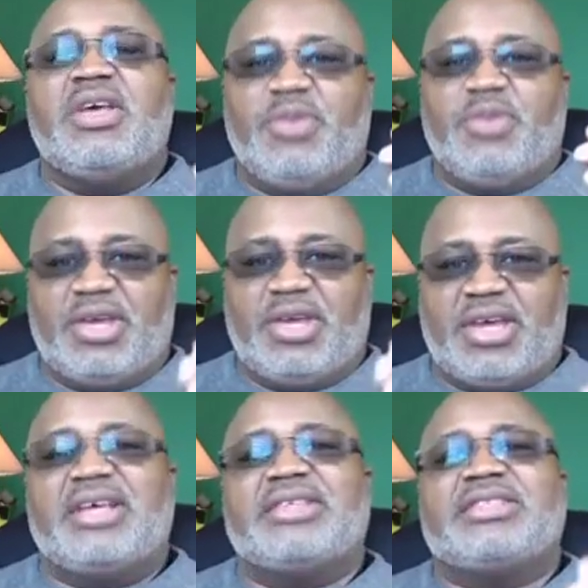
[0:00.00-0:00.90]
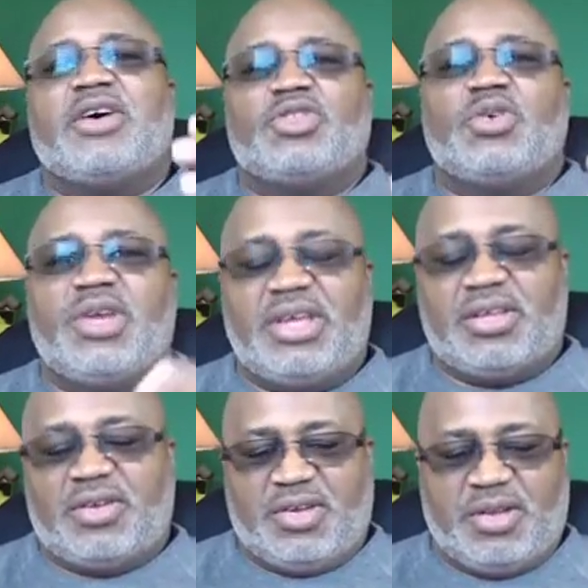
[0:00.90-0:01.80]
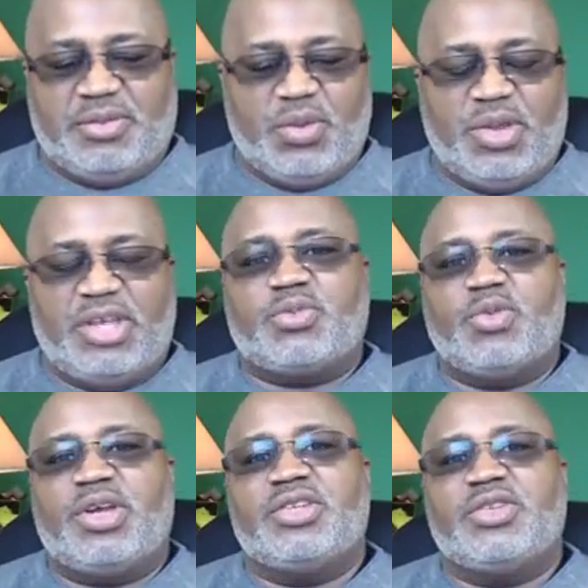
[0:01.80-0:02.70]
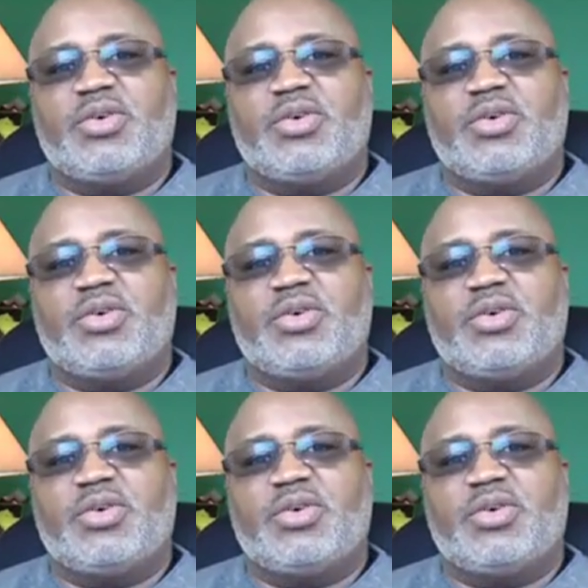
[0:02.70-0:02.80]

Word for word: because I was doing uh, uh doing His will and